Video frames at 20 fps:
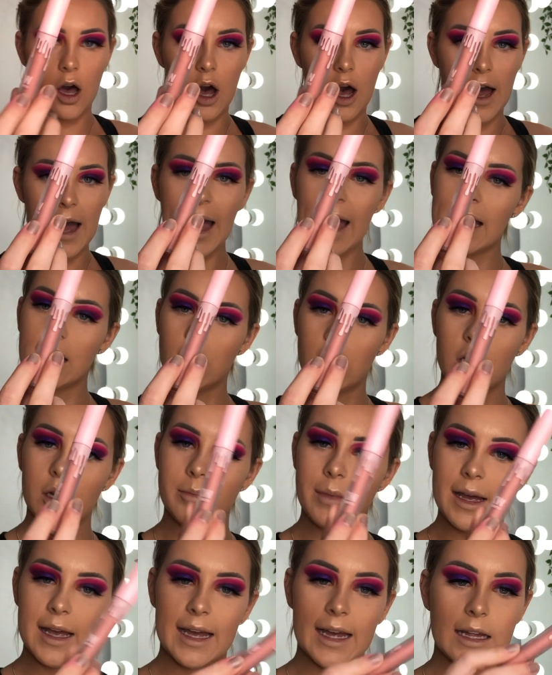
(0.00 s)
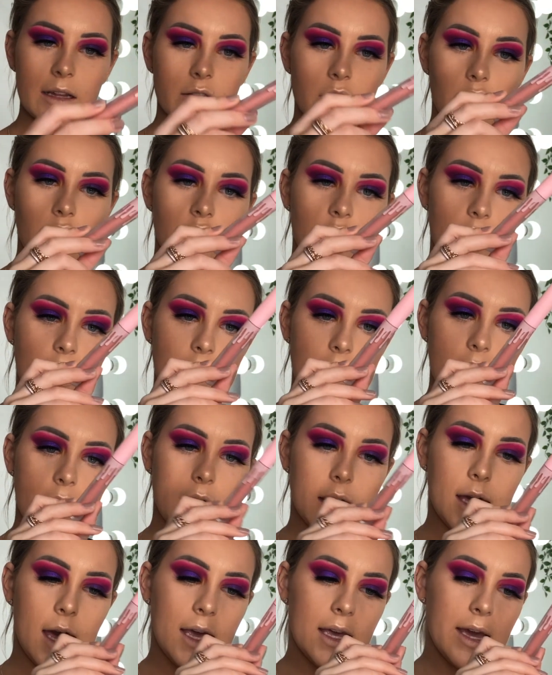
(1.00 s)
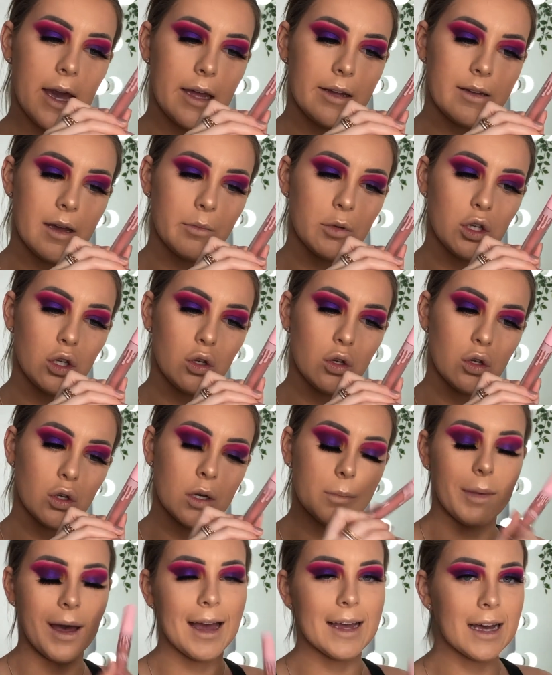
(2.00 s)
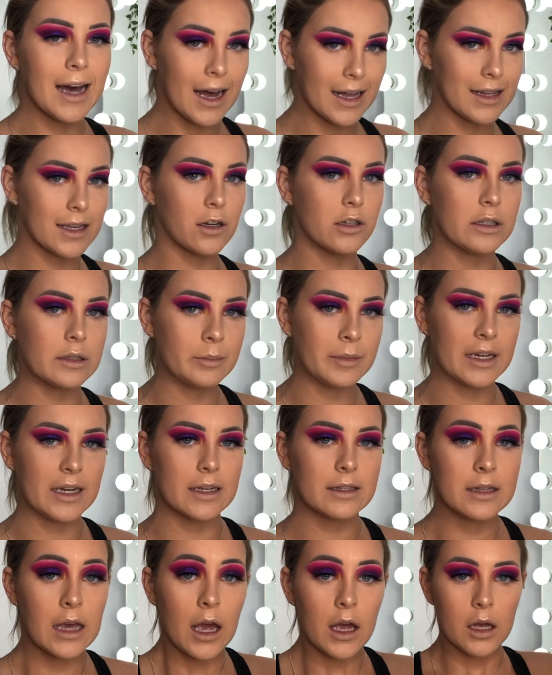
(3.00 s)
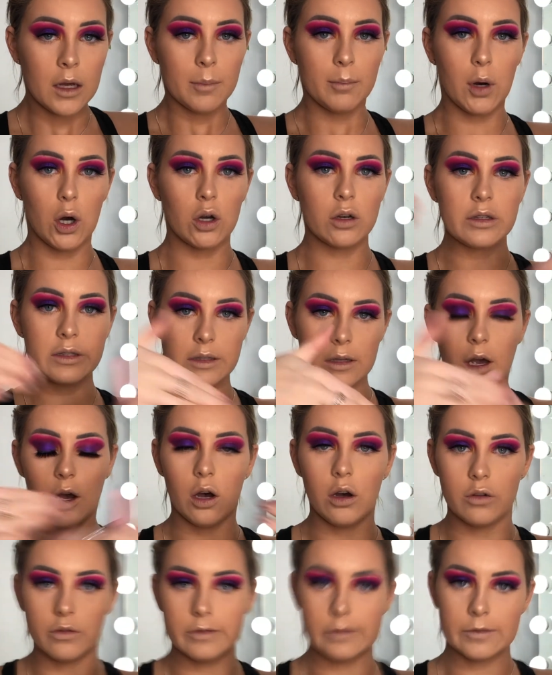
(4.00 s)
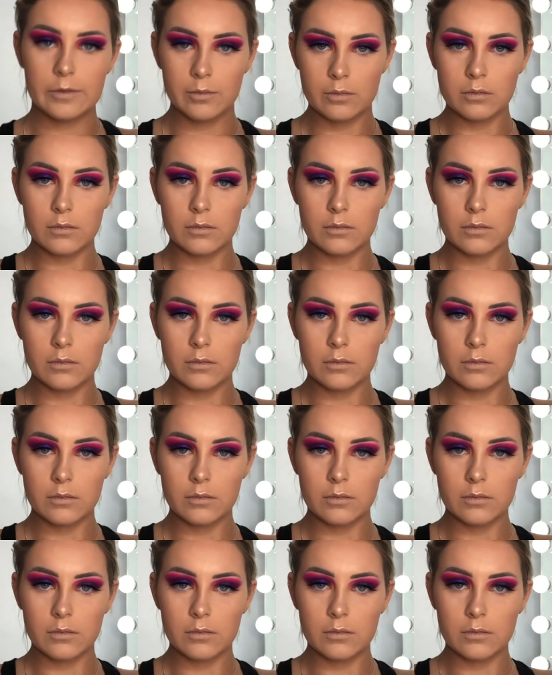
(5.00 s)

I got my hands on the KKW by Kylie Cosmetics box of